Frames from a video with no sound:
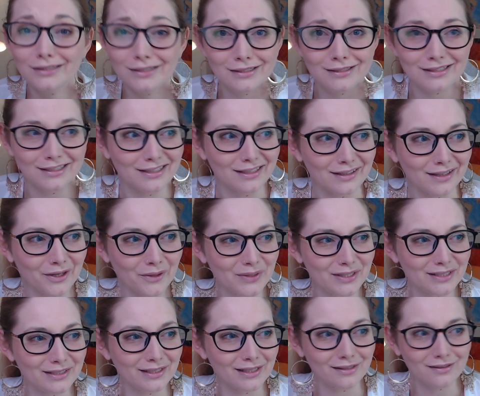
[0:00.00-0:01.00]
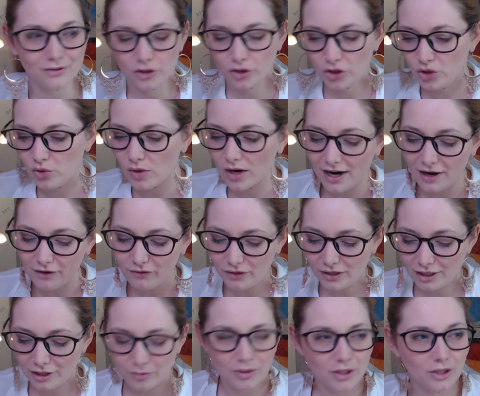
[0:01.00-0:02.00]
study linguistics, you are ever going
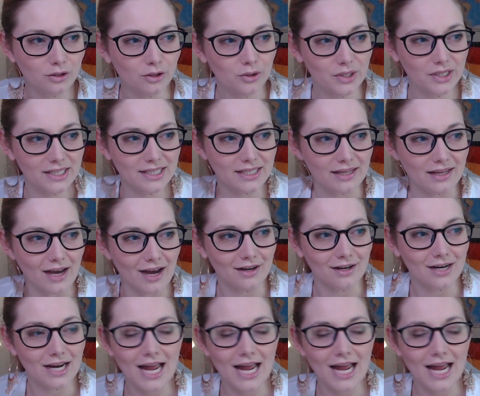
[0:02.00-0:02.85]
to be clued into that.